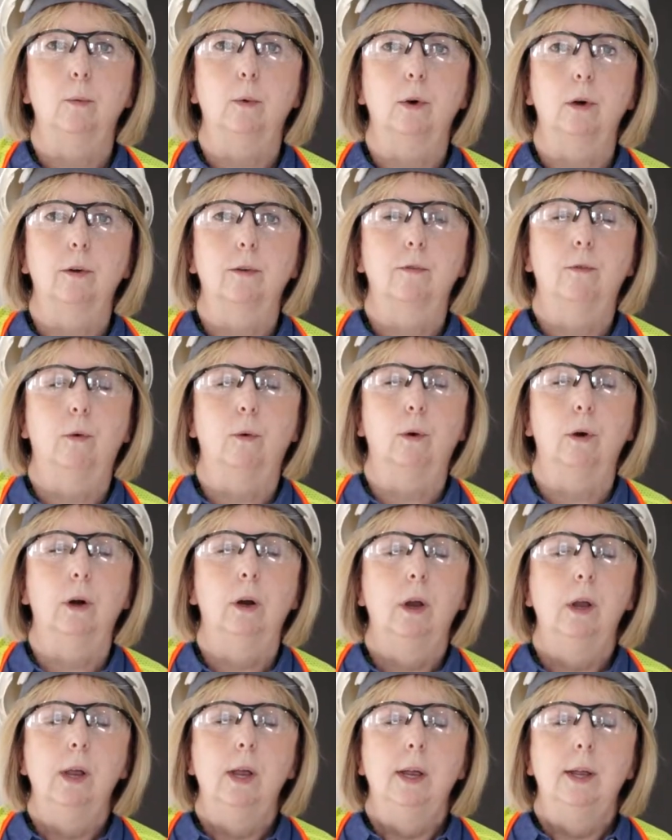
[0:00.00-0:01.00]
to work
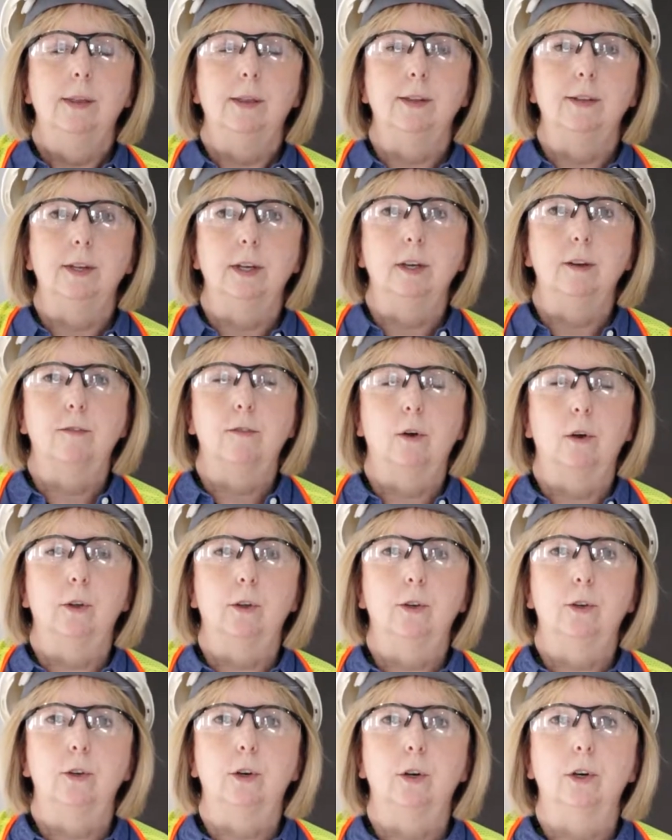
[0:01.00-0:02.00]
for the City of
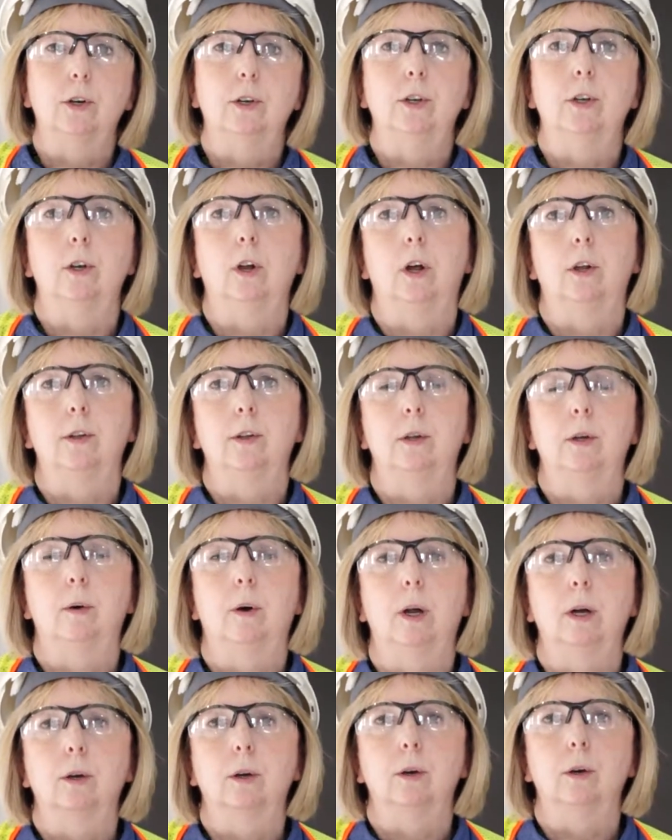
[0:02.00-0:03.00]
Falls Church and
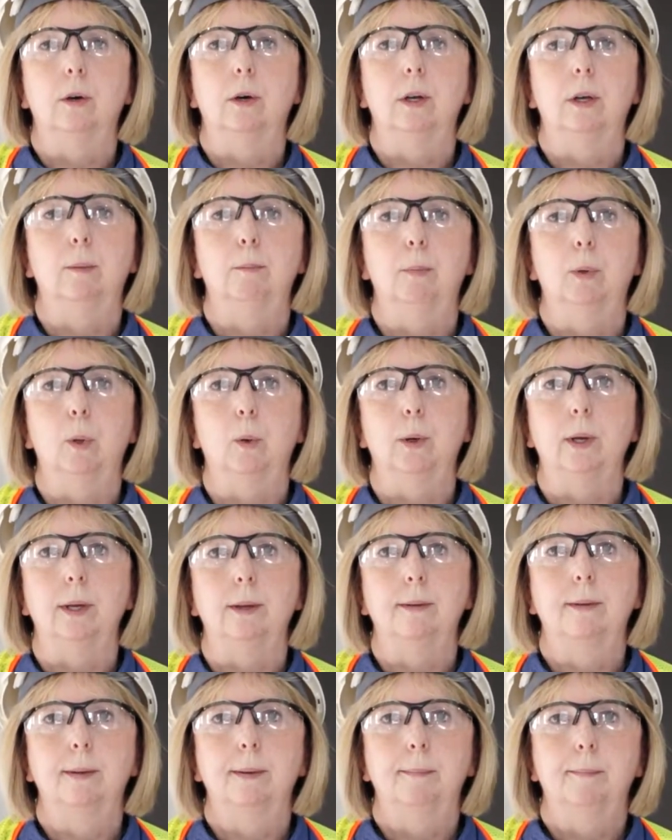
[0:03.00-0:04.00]
also our current
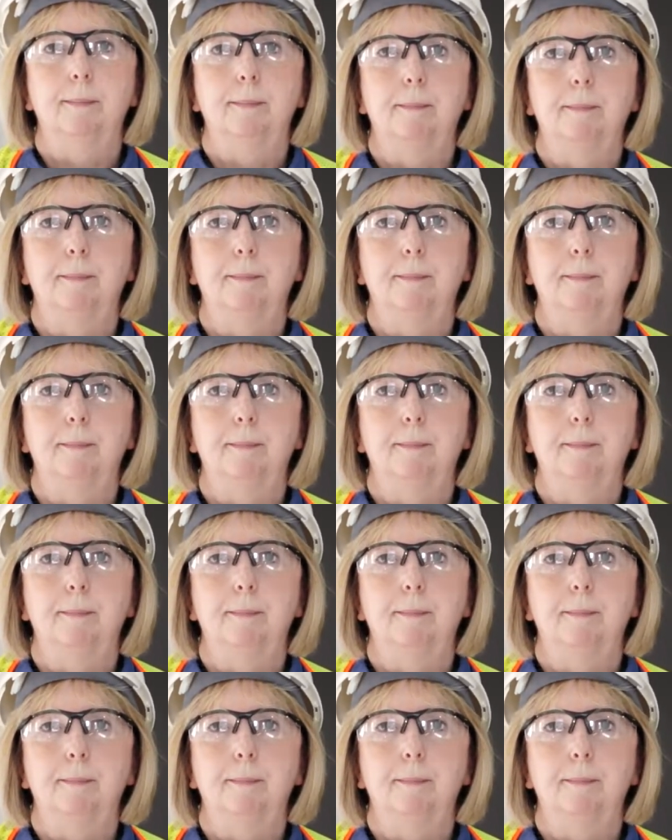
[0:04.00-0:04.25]
employees.